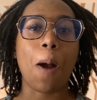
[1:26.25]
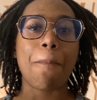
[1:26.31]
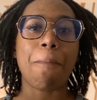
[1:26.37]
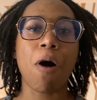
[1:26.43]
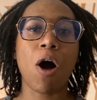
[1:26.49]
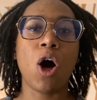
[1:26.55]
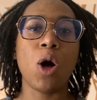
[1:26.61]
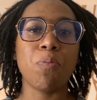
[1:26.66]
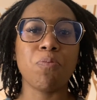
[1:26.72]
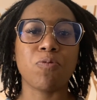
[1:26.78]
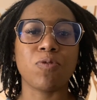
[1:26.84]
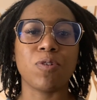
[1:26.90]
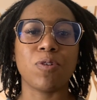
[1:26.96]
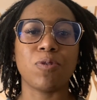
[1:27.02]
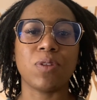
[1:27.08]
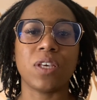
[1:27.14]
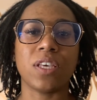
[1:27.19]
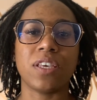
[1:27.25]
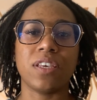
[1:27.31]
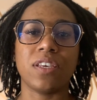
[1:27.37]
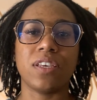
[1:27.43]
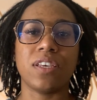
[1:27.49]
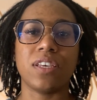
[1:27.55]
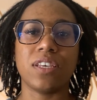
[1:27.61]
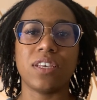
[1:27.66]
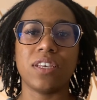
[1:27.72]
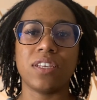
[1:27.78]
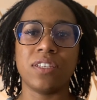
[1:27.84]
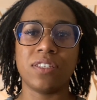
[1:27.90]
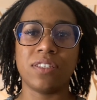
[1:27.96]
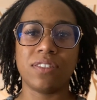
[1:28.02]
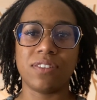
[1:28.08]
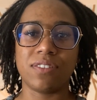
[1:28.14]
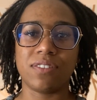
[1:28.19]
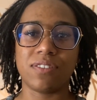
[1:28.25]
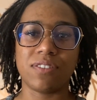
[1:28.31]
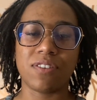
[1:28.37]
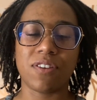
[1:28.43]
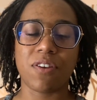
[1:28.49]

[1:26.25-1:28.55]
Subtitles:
palm rolling is,